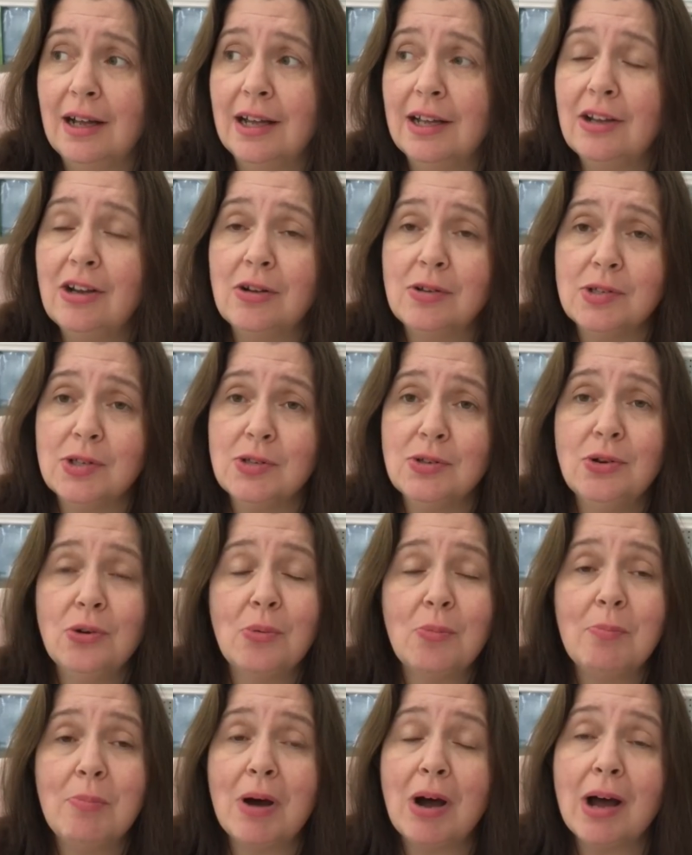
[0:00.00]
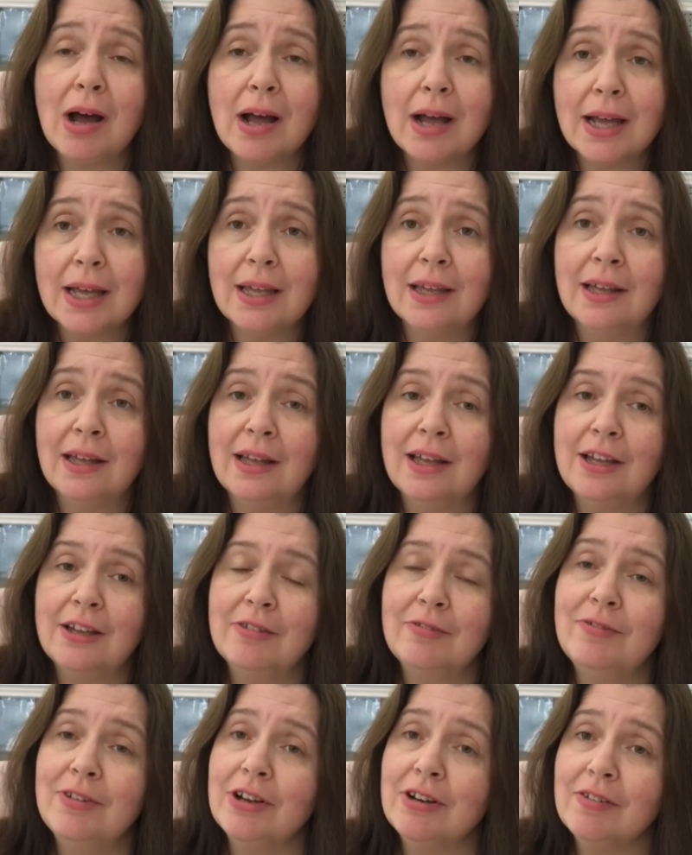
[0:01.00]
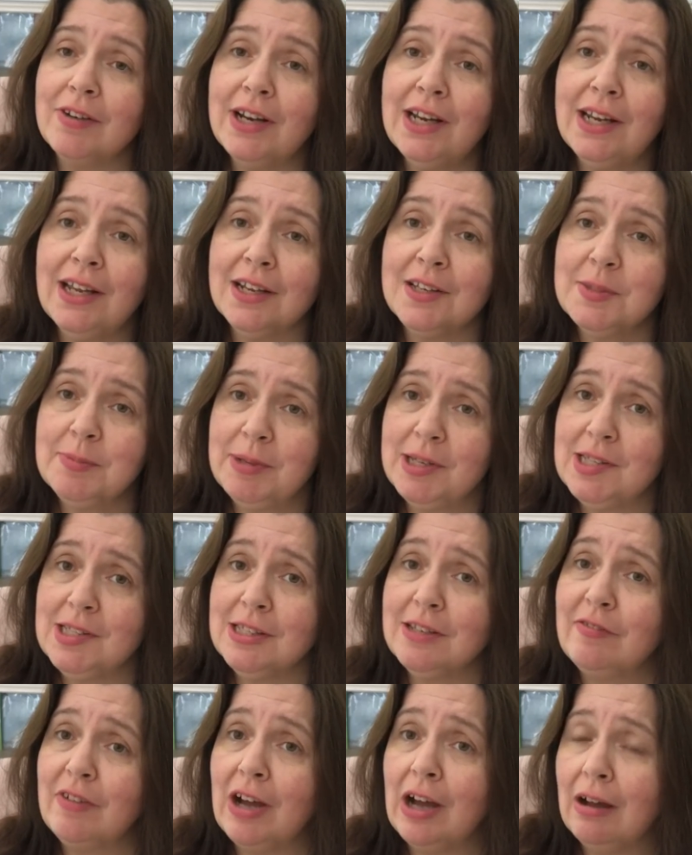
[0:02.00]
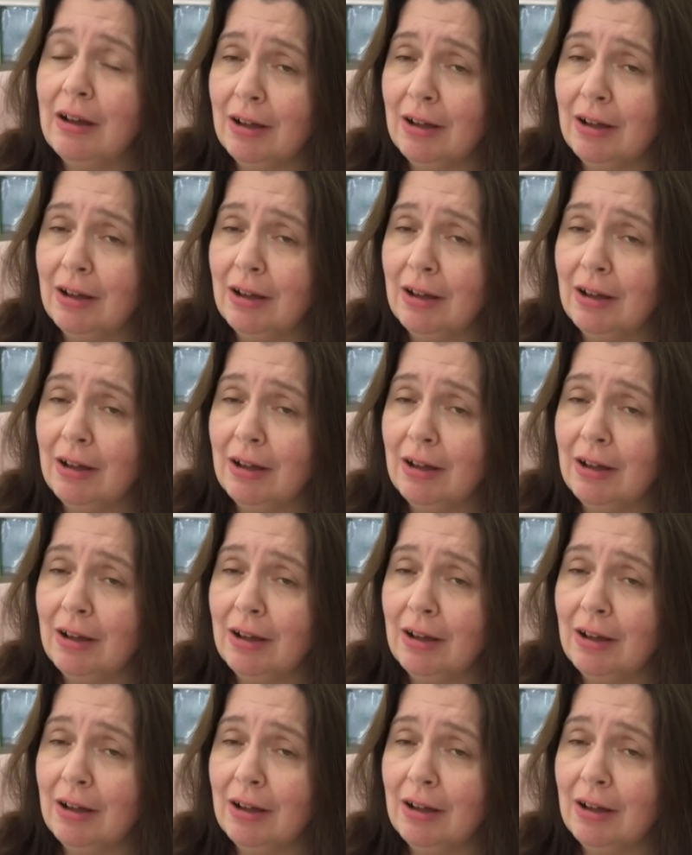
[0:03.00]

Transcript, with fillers: I also buy very expensive